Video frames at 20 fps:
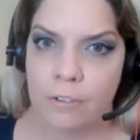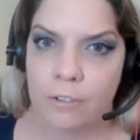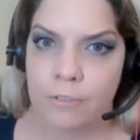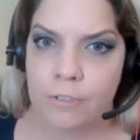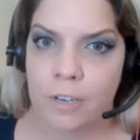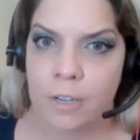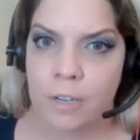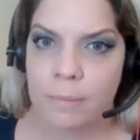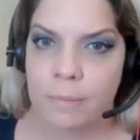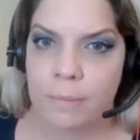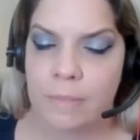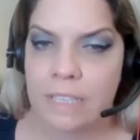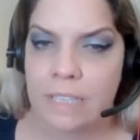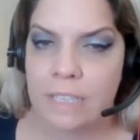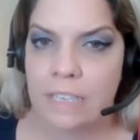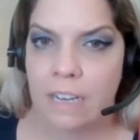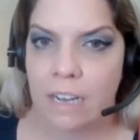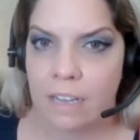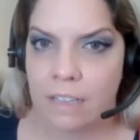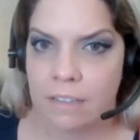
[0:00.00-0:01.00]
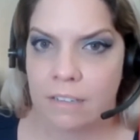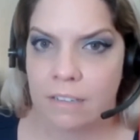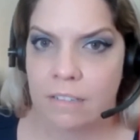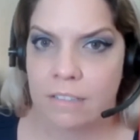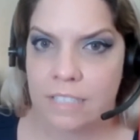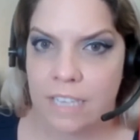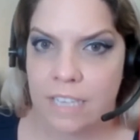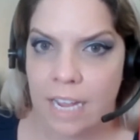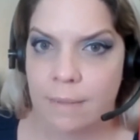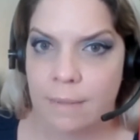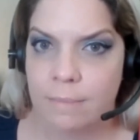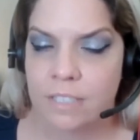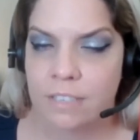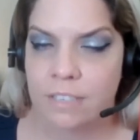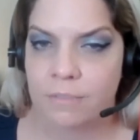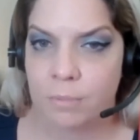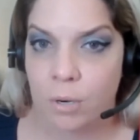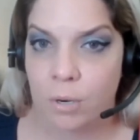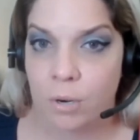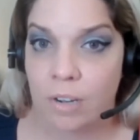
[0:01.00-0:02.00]
from the other types
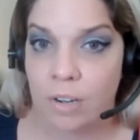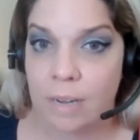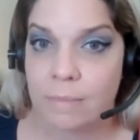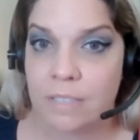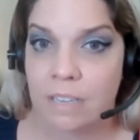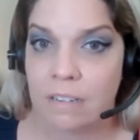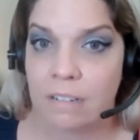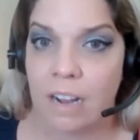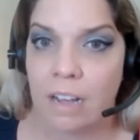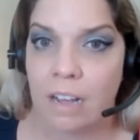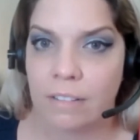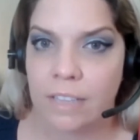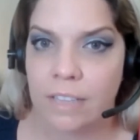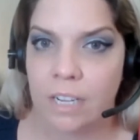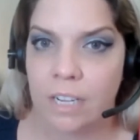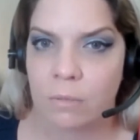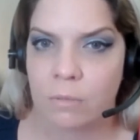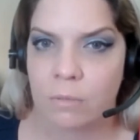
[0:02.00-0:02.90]
of programs that are out there,